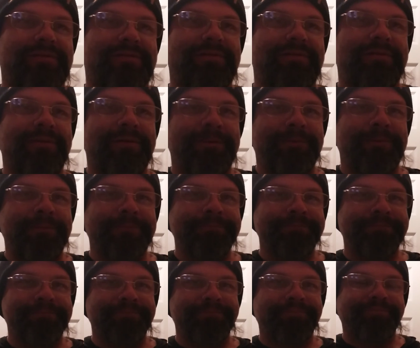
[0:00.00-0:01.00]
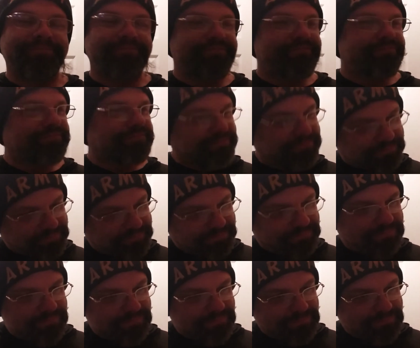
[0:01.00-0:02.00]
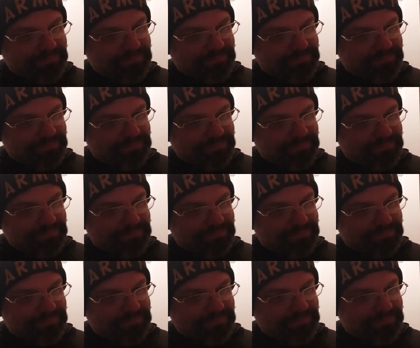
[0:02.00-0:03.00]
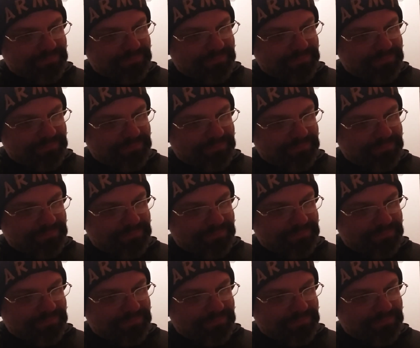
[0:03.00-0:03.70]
maybe I recommend the movie. Very